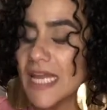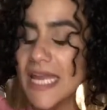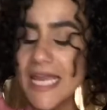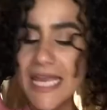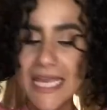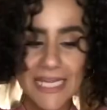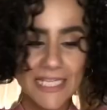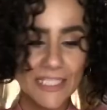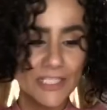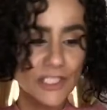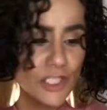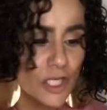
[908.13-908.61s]

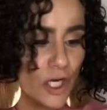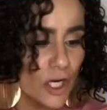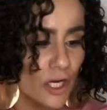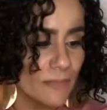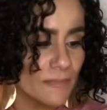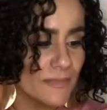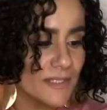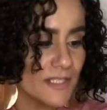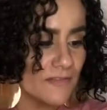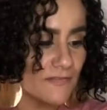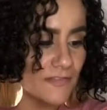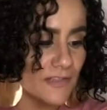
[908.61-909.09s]
In
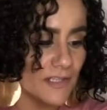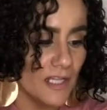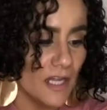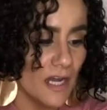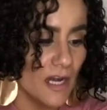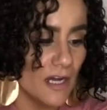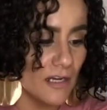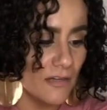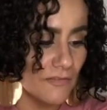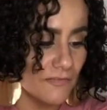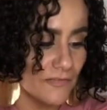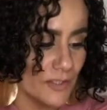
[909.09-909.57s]
terms of
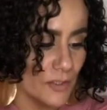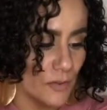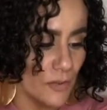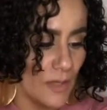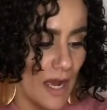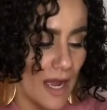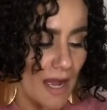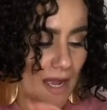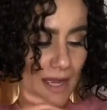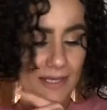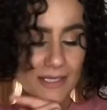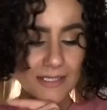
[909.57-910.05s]
love, you
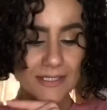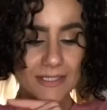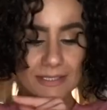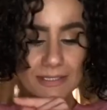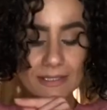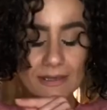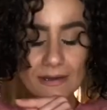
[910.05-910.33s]
guys,